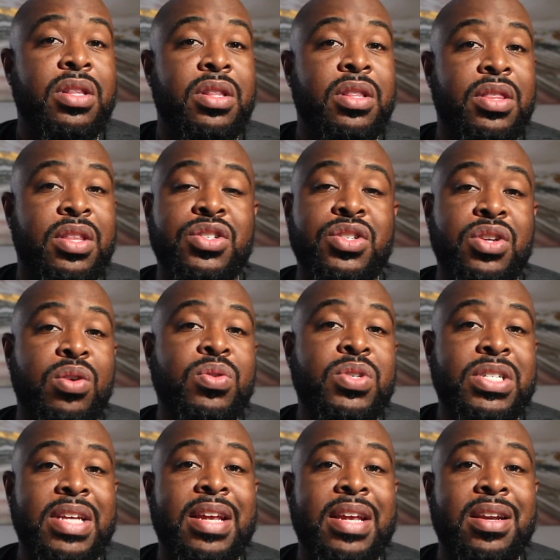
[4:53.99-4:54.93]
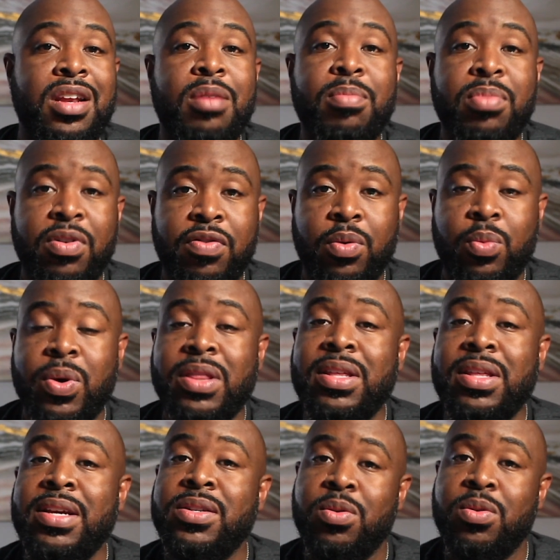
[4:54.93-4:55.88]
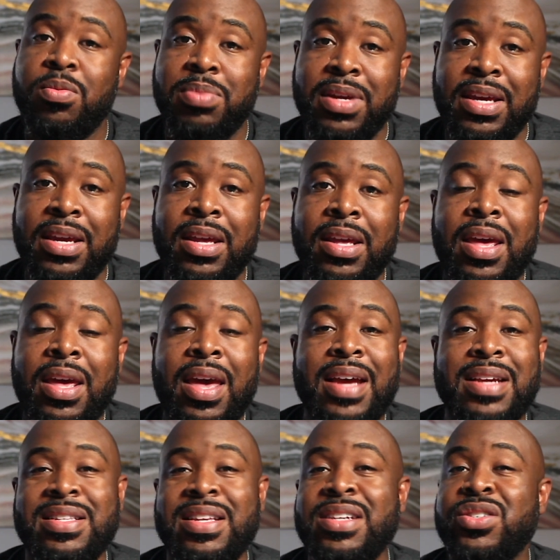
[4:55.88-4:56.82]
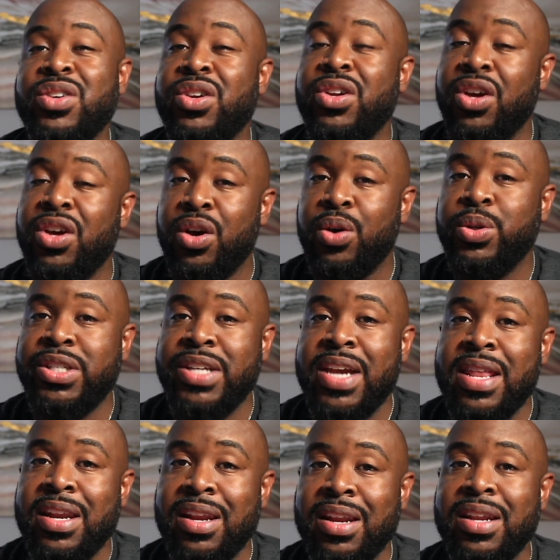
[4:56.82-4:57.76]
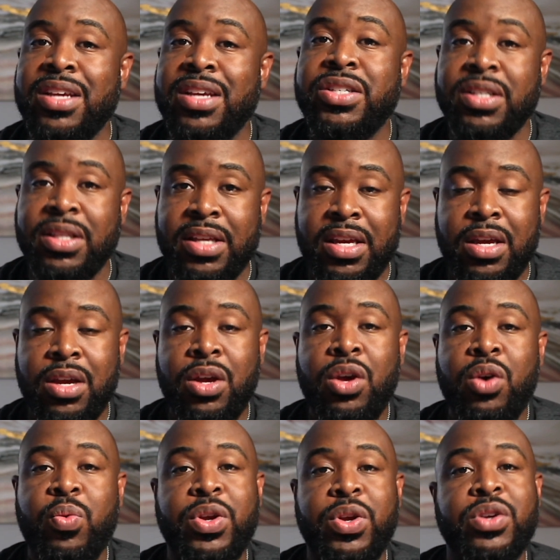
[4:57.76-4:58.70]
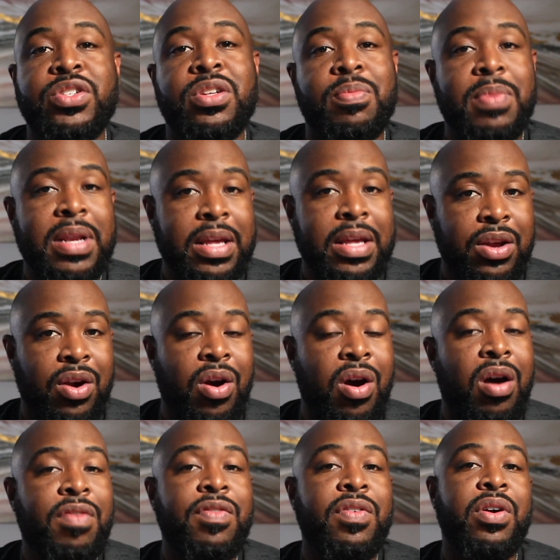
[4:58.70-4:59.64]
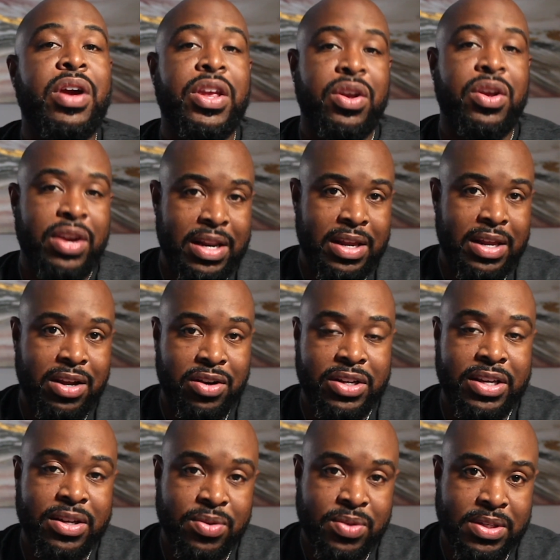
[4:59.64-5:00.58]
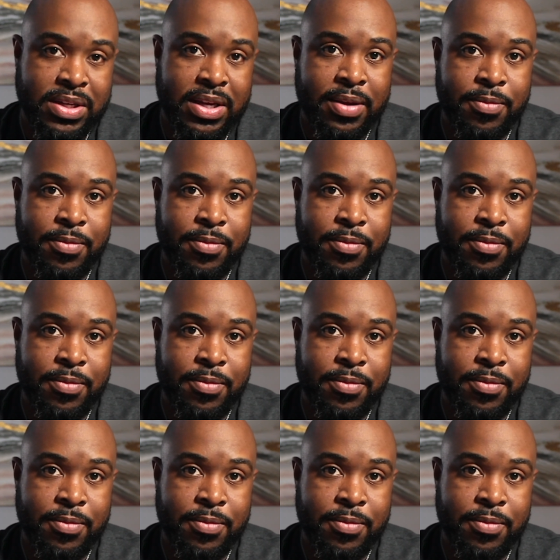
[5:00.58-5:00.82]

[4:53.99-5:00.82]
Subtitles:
There's no set number for what these will be, as these are negotiated initially when you're submitting your offer and you're getting your deal set.